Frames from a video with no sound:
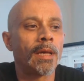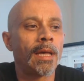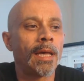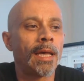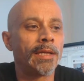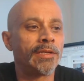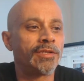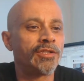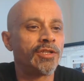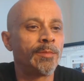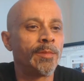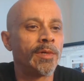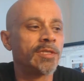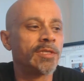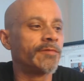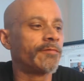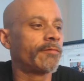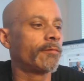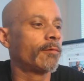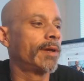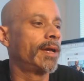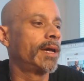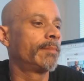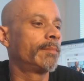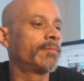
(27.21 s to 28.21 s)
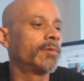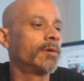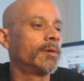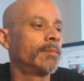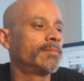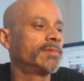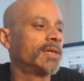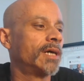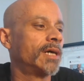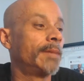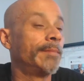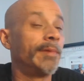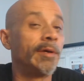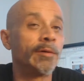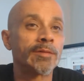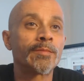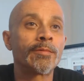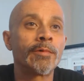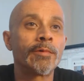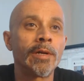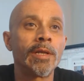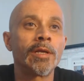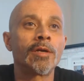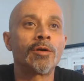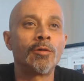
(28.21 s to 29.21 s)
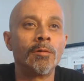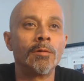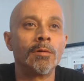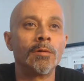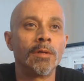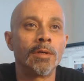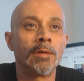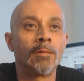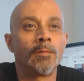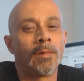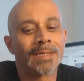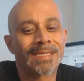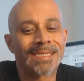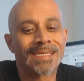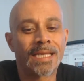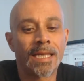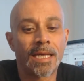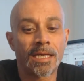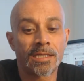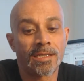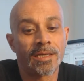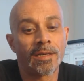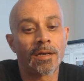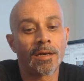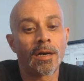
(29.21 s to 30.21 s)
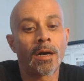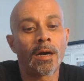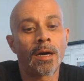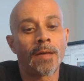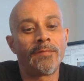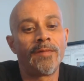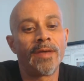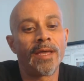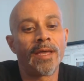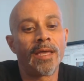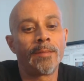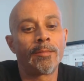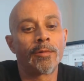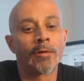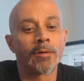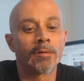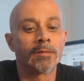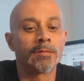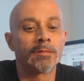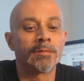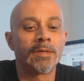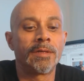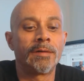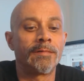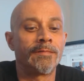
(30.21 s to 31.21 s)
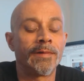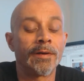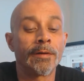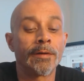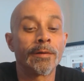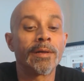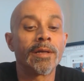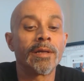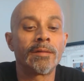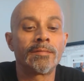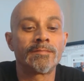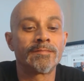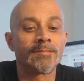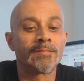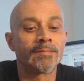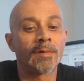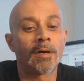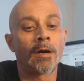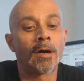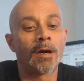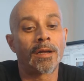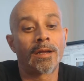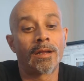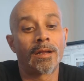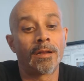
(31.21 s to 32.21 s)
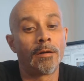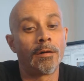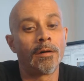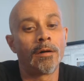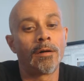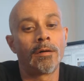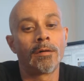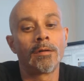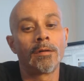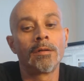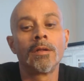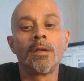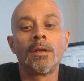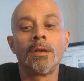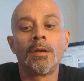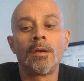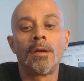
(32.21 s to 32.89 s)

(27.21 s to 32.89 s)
had too much of a ramp up time. It was pretty cool. It wasn't actually a hot vape or, very hot at all.